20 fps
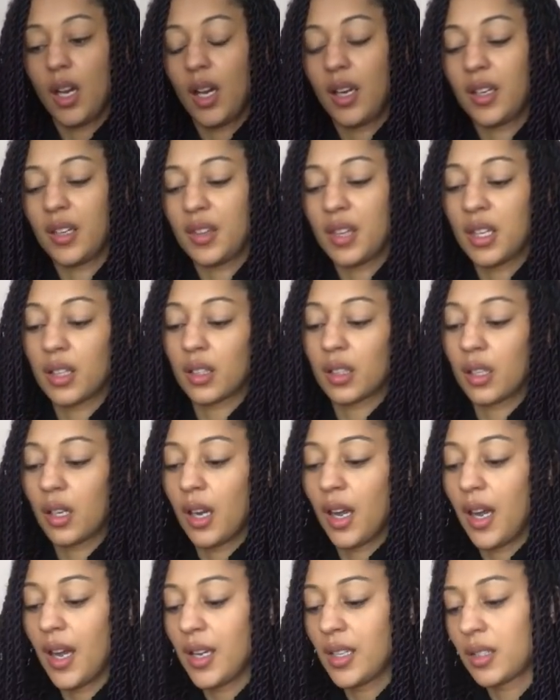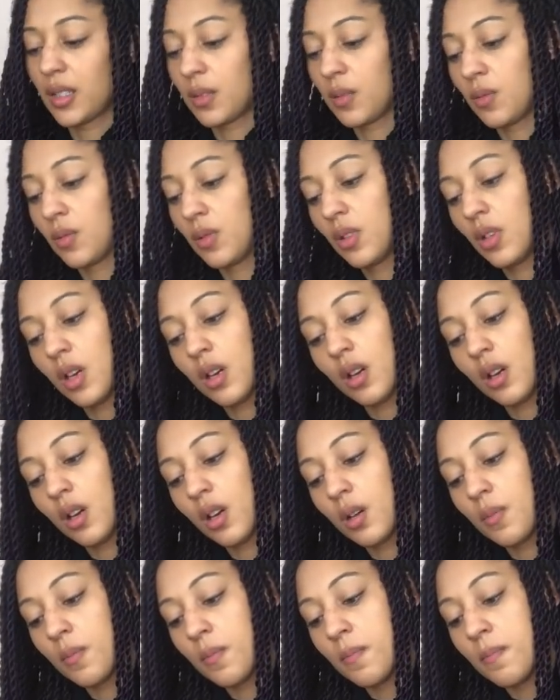and I think, as
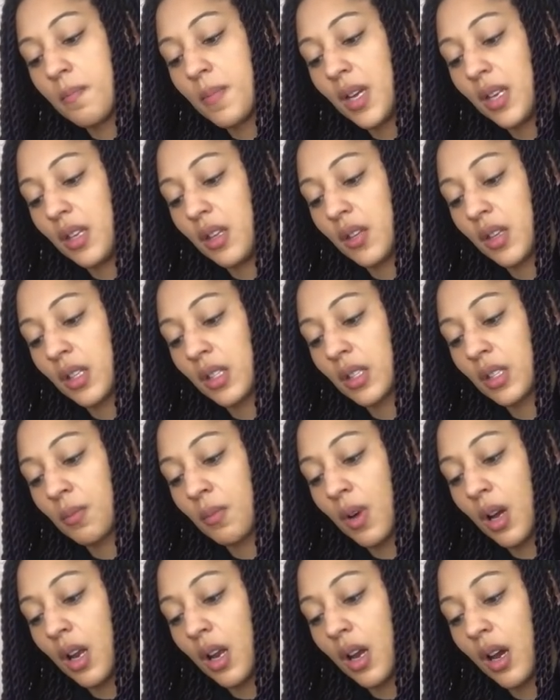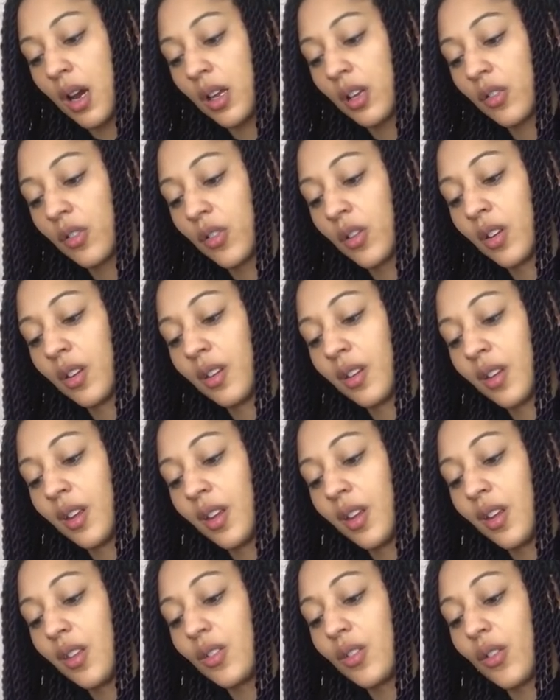many things in my life,
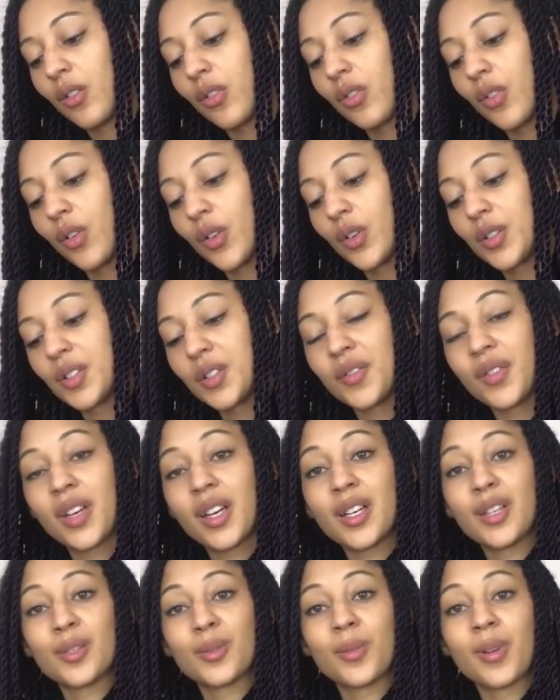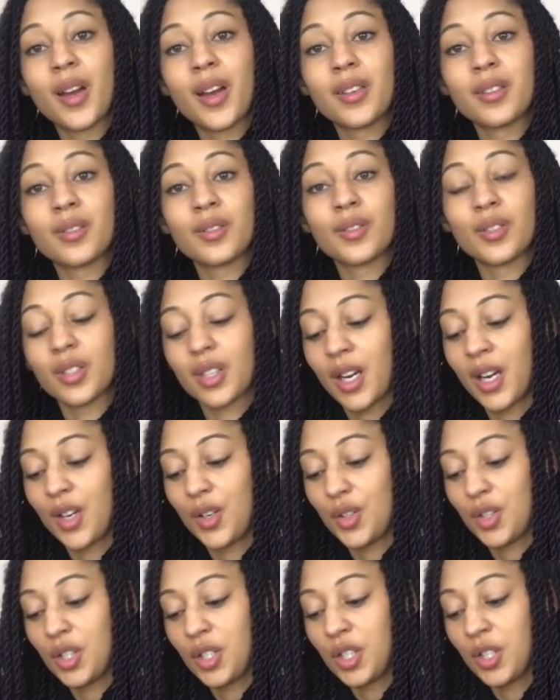the thought of it is worse than just
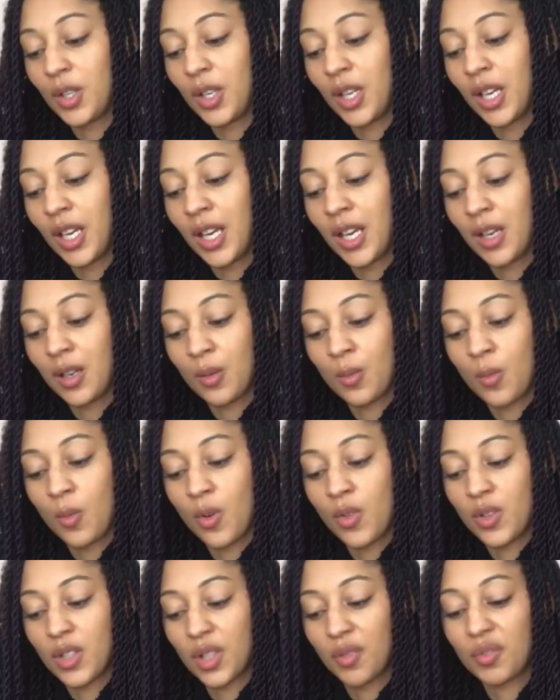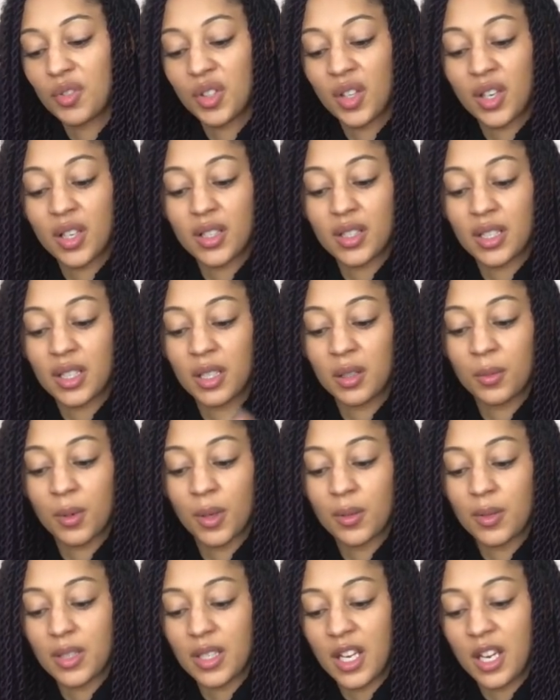actually doing it, and once I've started, it
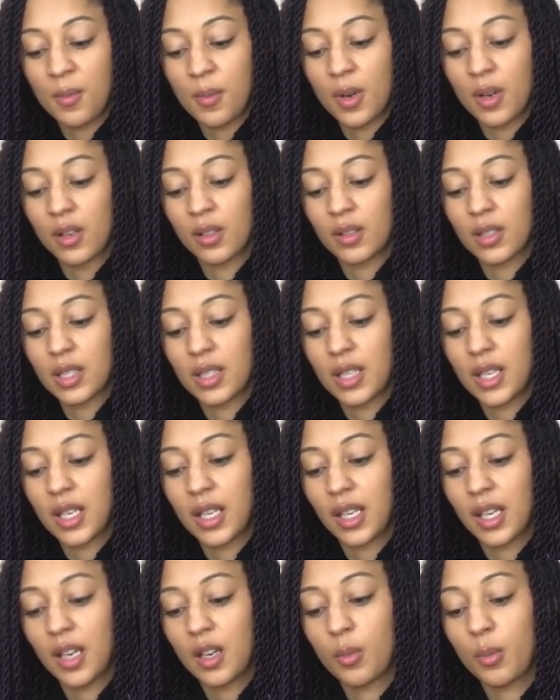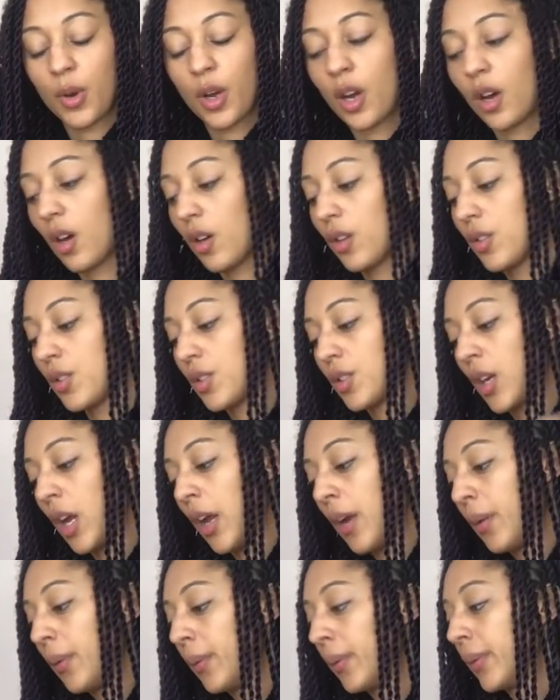won't take me long to take it apart, so
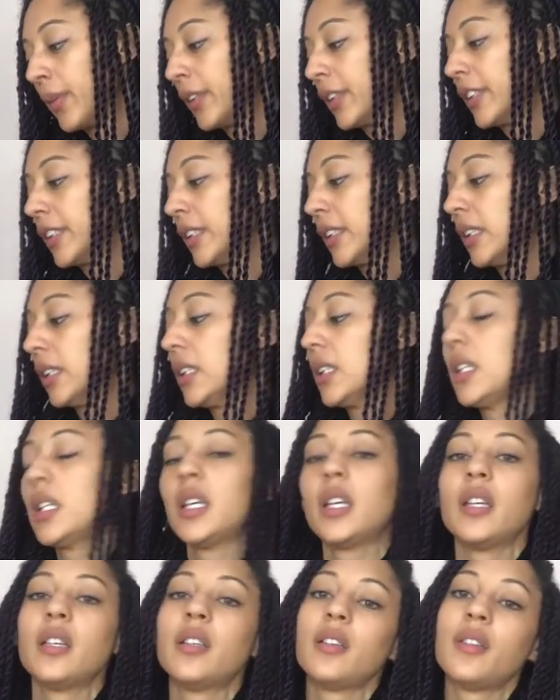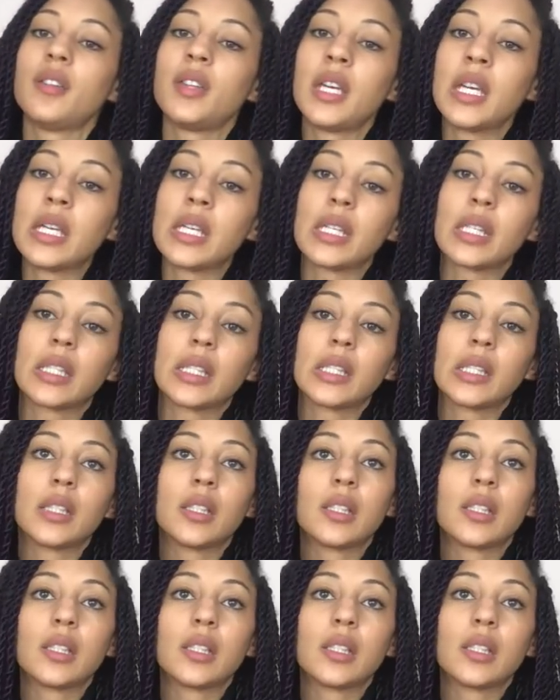I think